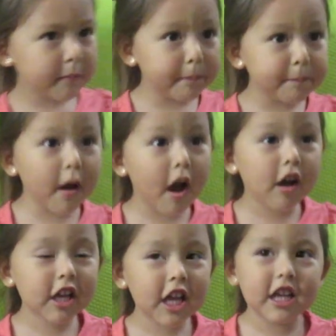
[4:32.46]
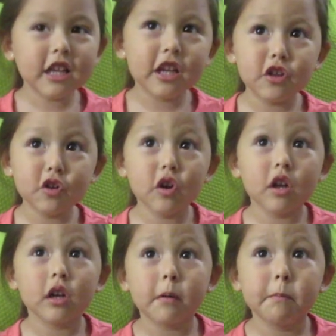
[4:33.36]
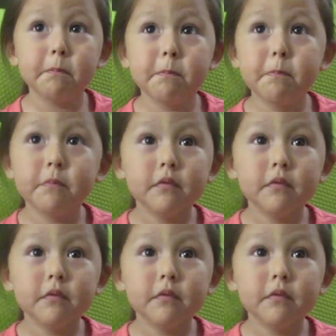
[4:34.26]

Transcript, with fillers: Belle in the Union.